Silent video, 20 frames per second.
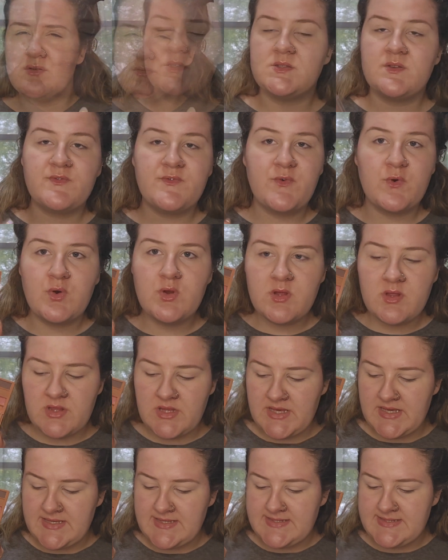So for
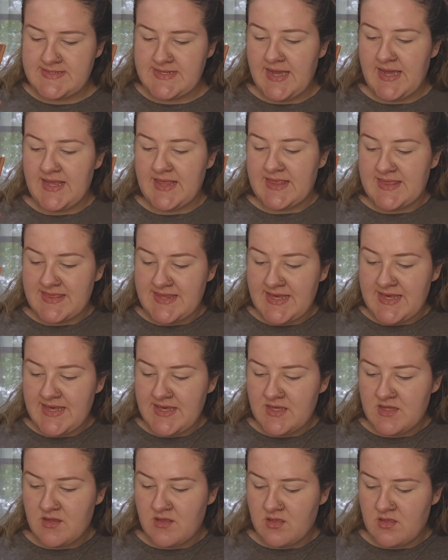this, I
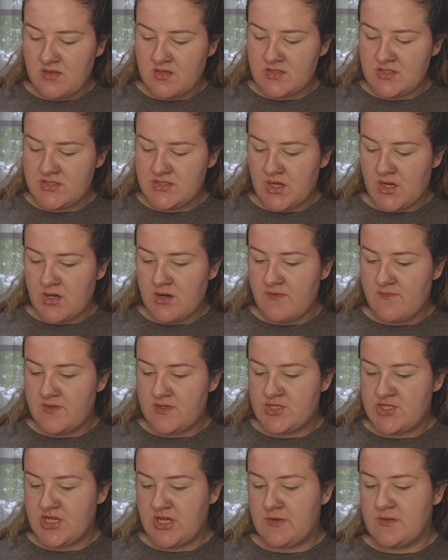think the star of the
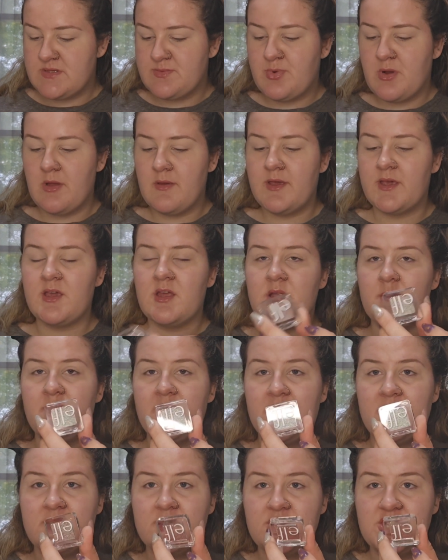show is probably going to
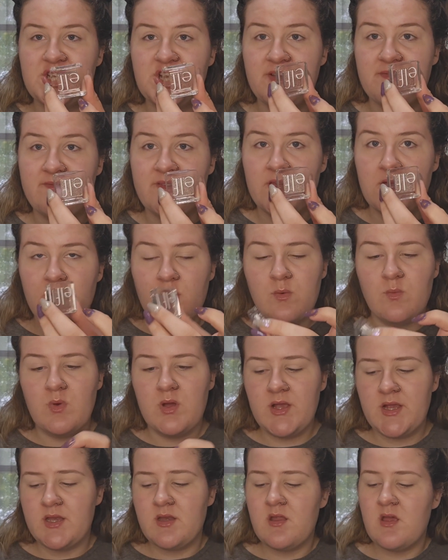be the shiftier
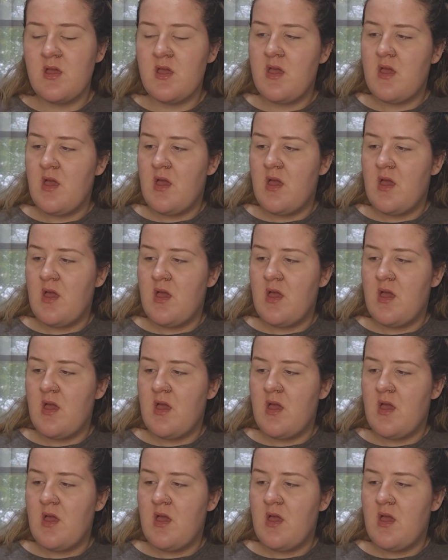one.